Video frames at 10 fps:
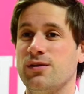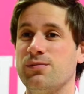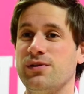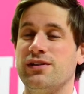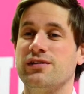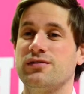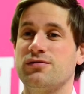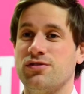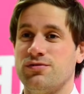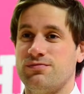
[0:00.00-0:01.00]
company that
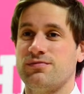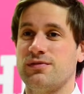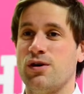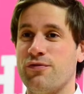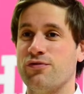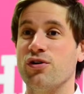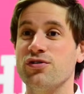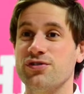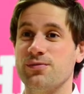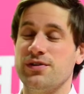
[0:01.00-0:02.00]
could offer
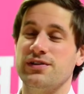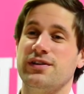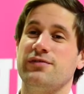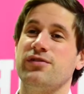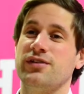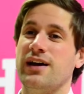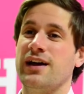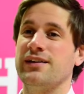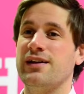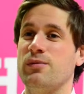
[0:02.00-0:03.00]
us something different
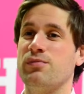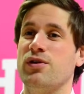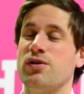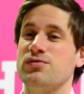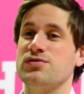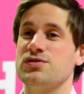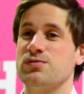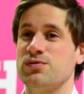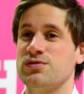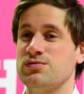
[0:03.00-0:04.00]
and their approach
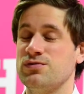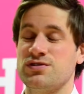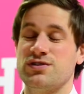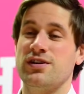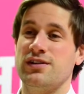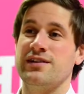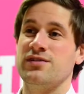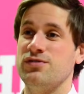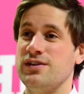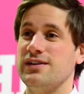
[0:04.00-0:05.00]
was, was certainly
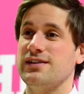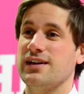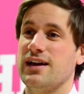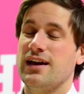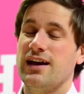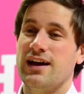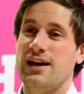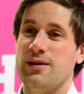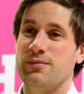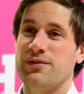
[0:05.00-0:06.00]
unique.
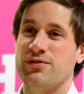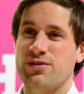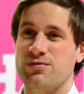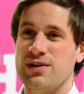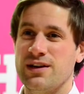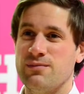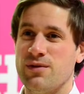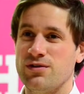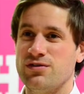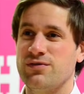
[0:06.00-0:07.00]
Um, they've got a really
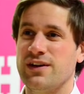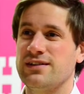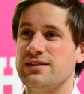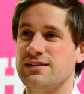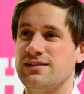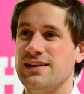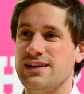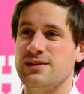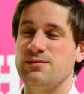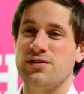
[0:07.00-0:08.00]
motivated
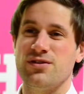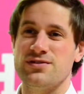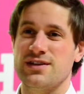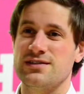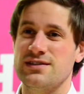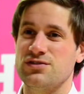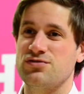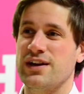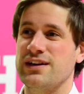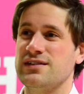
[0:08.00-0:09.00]
team, enthusiastic
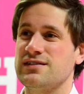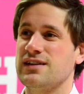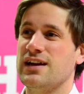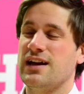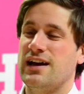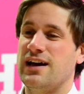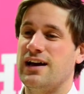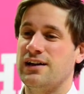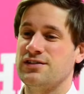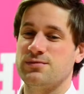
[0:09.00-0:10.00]
trainers
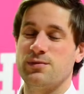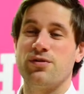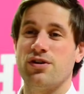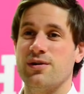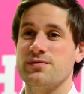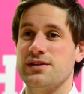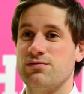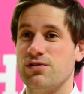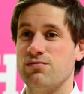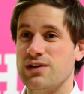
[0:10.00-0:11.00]
uh, and some of the programs they
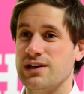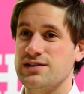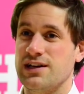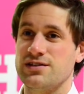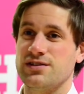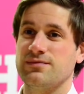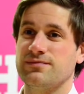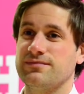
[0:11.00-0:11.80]
run are really challenging.